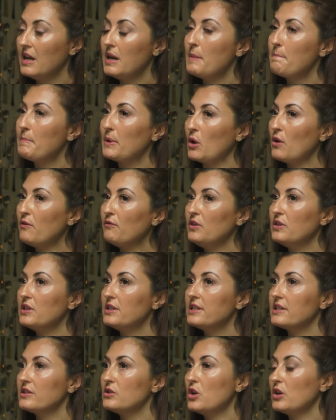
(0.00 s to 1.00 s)
But often
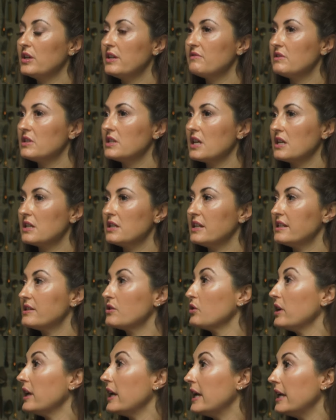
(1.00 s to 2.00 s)
this is not even done
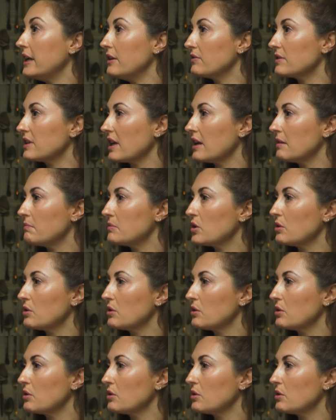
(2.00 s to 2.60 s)
necessarily ahead of time.